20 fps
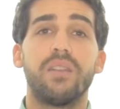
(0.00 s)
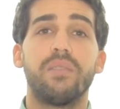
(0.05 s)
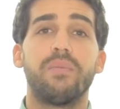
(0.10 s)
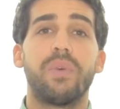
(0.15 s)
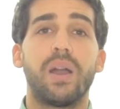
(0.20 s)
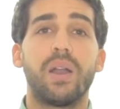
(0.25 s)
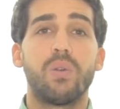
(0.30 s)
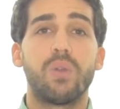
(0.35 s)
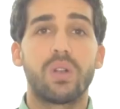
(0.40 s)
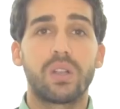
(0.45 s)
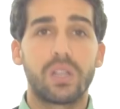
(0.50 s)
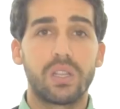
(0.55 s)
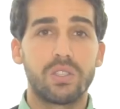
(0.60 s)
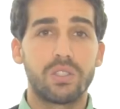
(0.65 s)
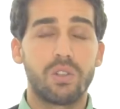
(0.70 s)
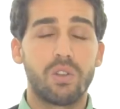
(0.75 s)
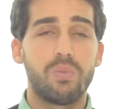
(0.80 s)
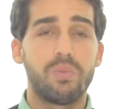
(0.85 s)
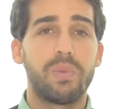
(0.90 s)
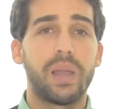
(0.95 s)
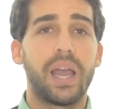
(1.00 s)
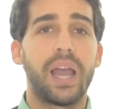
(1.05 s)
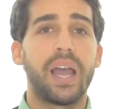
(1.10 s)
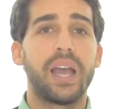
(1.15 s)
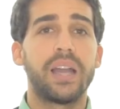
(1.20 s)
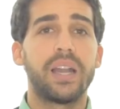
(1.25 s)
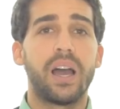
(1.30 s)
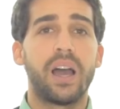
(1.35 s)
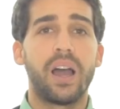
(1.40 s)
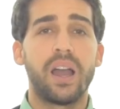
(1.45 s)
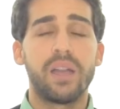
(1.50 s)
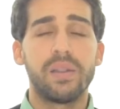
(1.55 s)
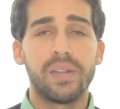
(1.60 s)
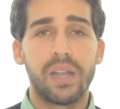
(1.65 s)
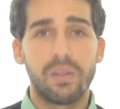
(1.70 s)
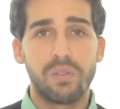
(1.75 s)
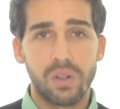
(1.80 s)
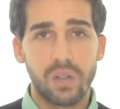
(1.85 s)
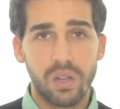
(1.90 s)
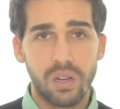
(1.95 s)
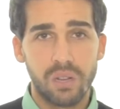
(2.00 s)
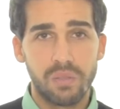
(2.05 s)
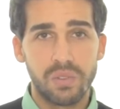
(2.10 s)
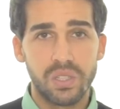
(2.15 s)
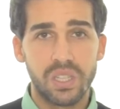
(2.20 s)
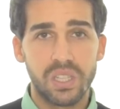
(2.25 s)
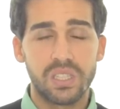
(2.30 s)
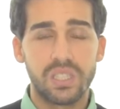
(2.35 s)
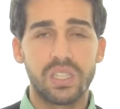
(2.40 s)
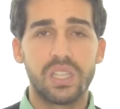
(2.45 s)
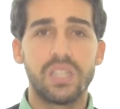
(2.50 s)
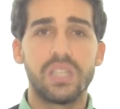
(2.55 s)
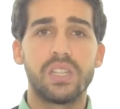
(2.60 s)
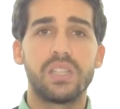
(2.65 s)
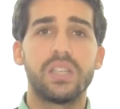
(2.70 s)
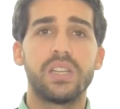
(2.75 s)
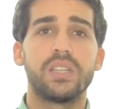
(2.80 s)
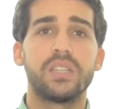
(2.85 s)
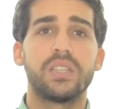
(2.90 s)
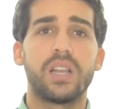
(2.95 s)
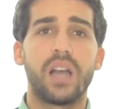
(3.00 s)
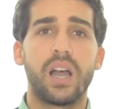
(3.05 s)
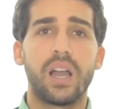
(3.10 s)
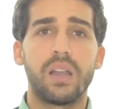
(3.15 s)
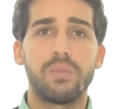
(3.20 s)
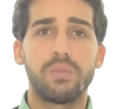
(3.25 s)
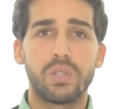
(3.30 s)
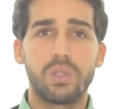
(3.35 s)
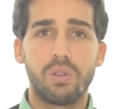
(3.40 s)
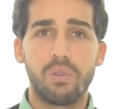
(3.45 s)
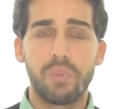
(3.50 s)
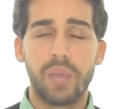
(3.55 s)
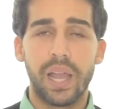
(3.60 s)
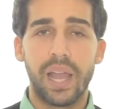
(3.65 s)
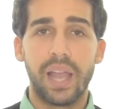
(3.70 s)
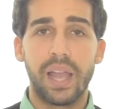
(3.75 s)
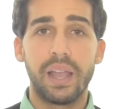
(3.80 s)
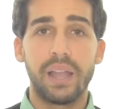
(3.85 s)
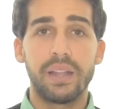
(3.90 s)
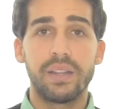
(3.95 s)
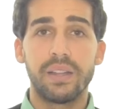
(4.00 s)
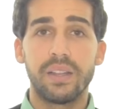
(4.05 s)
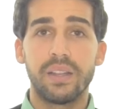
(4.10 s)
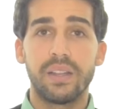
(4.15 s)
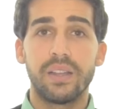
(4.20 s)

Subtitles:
"My work is so bad, I'm never going to succeed at this, I'm so bad,"